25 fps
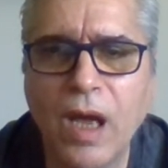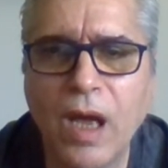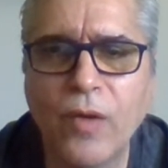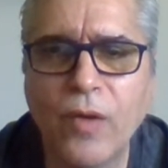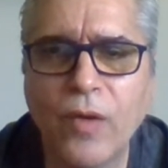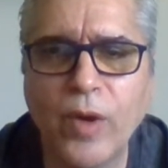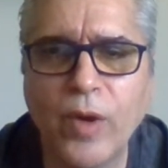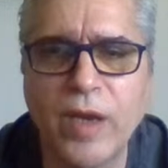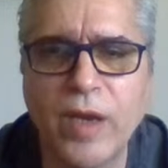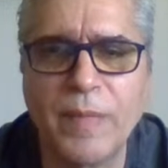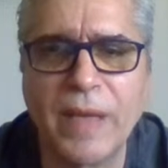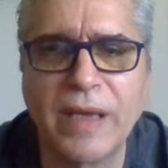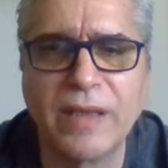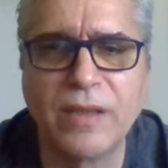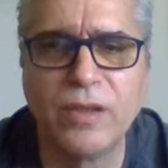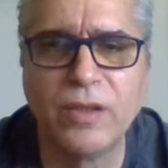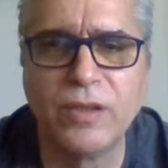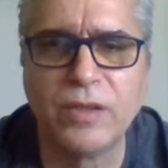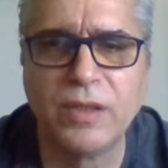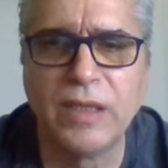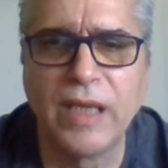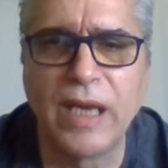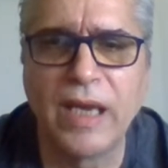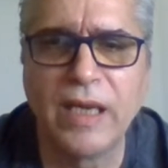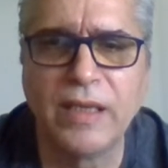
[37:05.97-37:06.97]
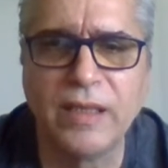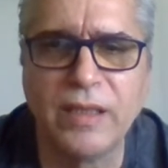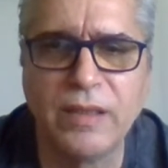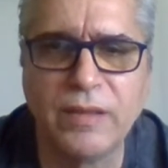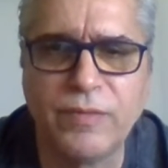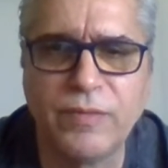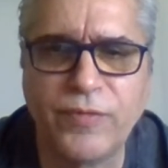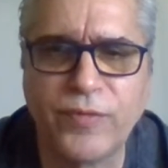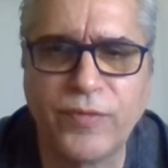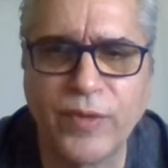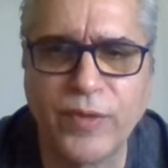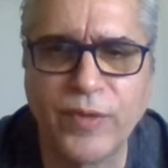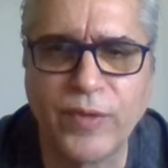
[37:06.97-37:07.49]
All right, my good
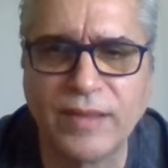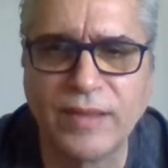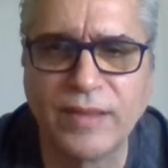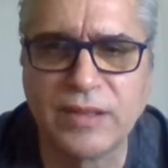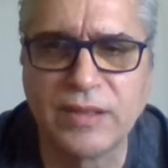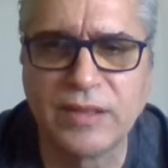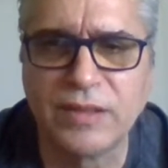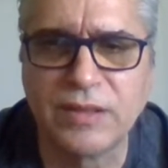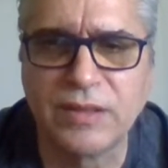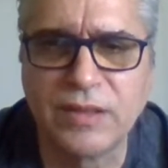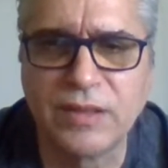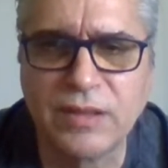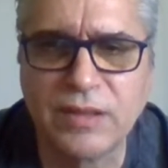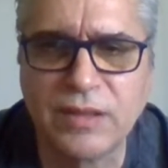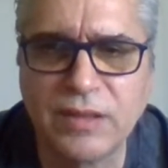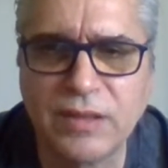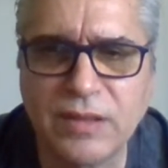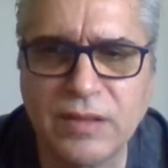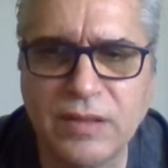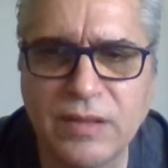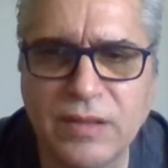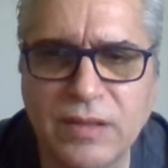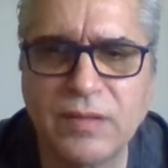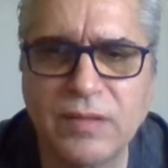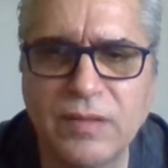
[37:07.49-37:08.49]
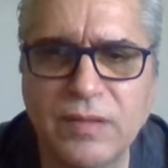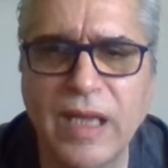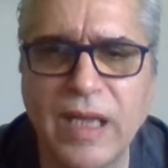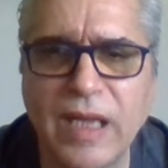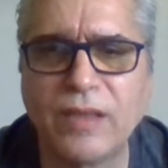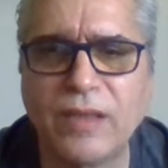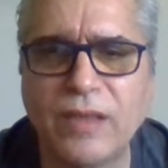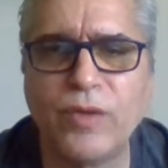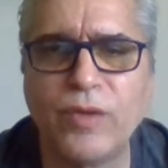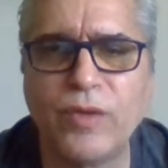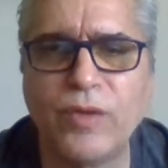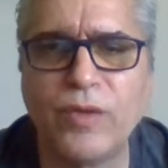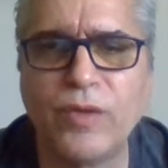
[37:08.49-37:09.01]
lady, Frances.
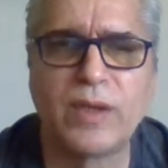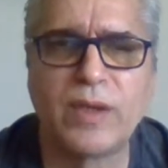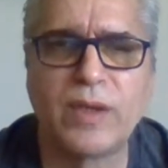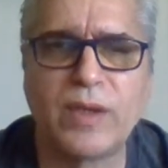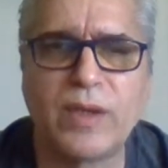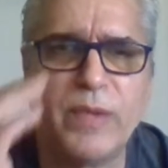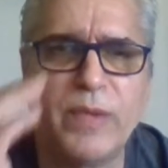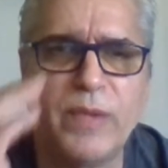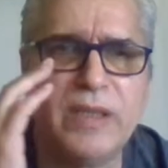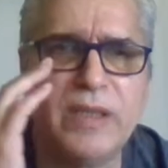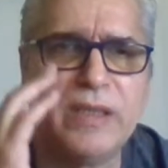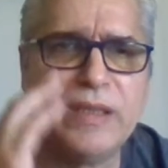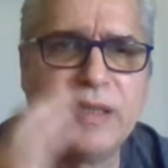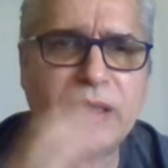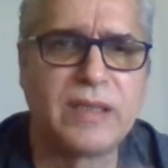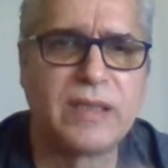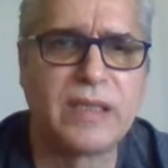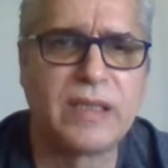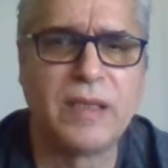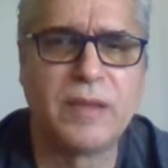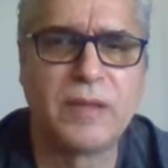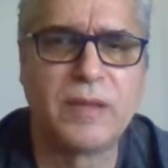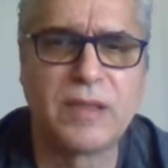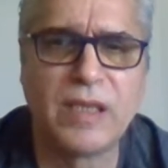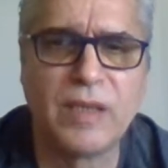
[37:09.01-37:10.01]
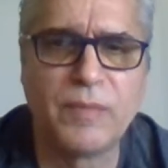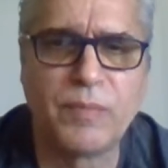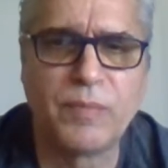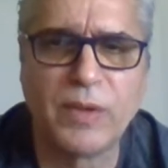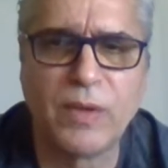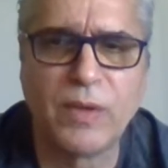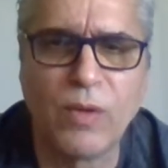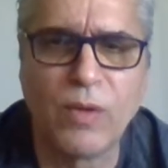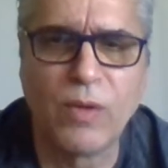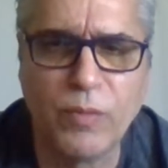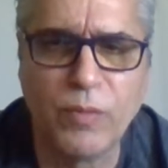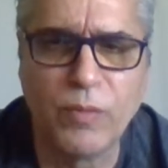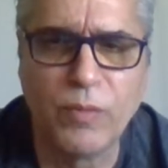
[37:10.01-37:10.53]
Thank you for coming in and
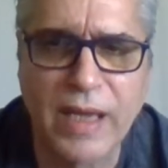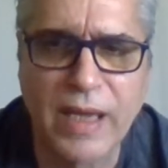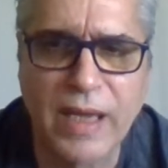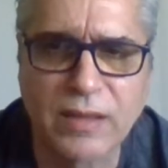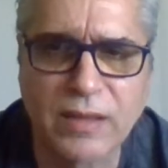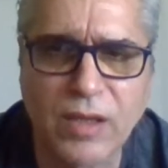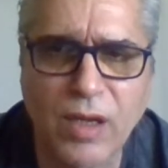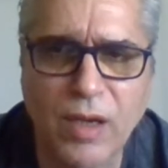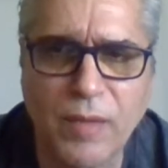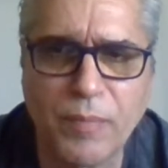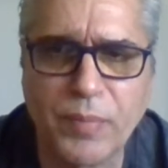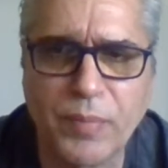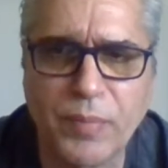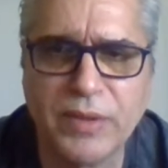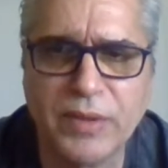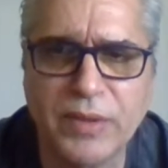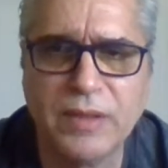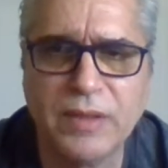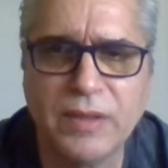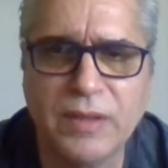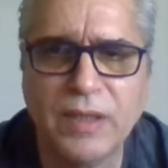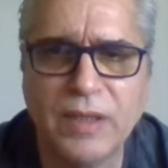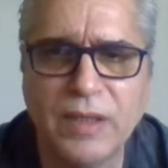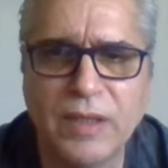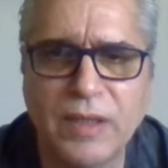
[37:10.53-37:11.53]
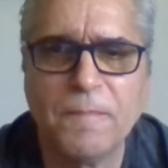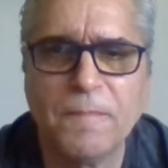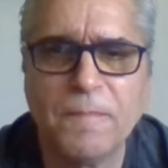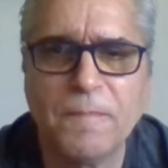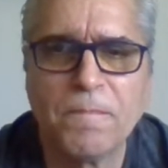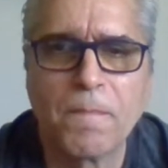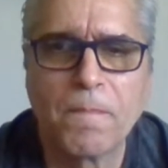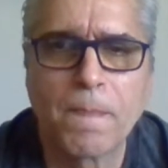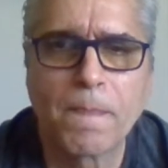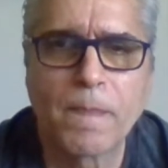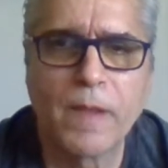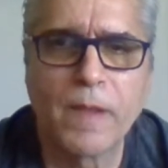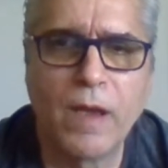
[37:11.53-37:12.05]
keep an old man company.
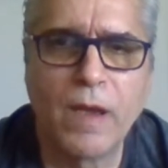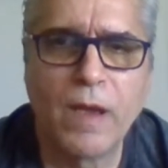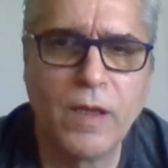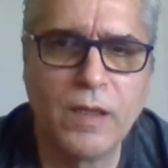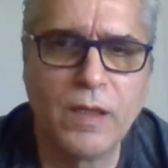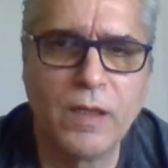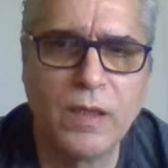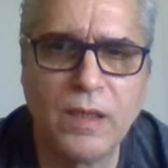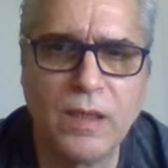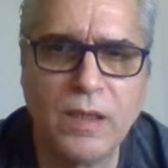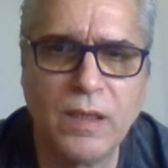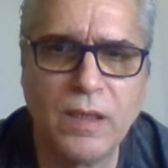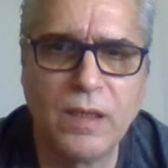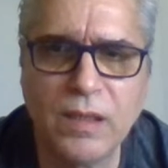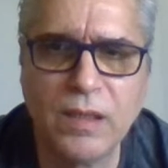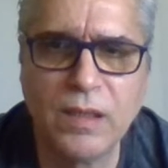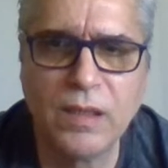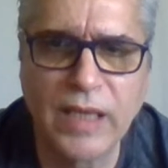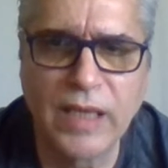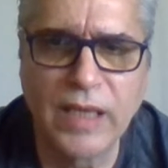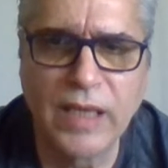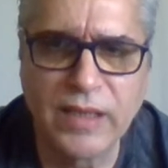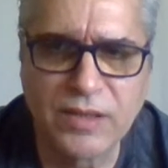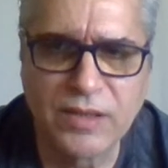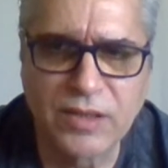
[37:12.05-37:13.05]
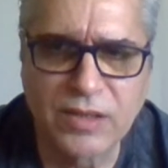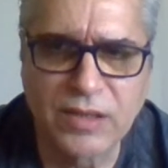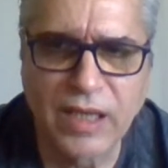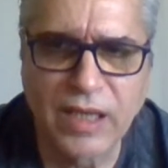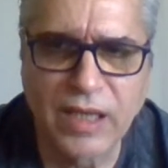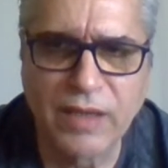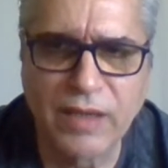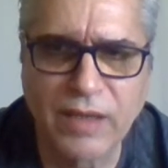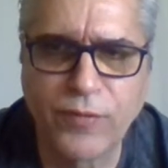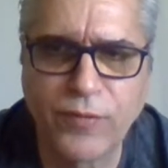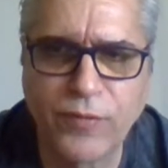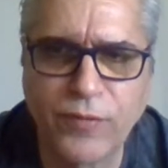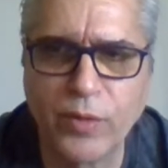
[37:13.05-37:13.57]
Lady
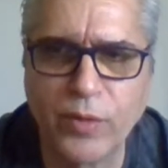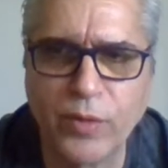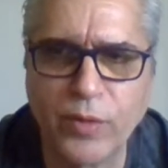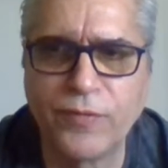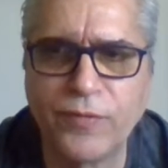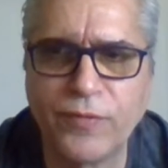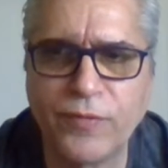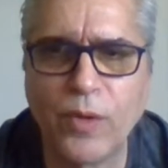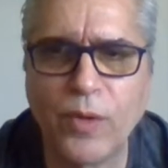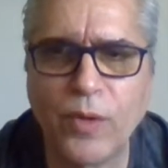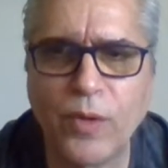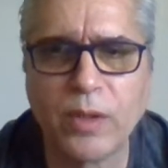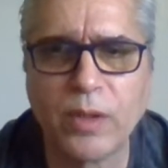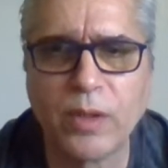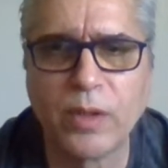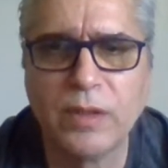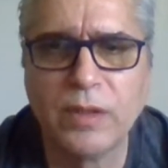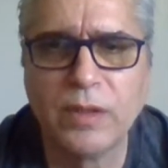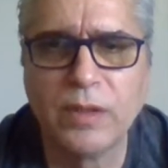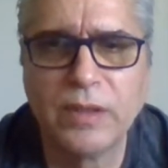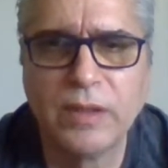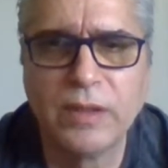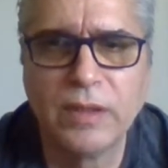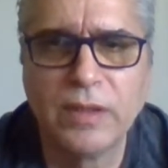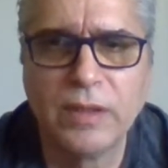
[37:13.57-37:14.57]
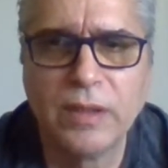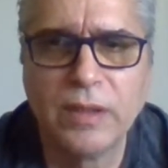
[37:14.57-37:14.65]
Saint 44,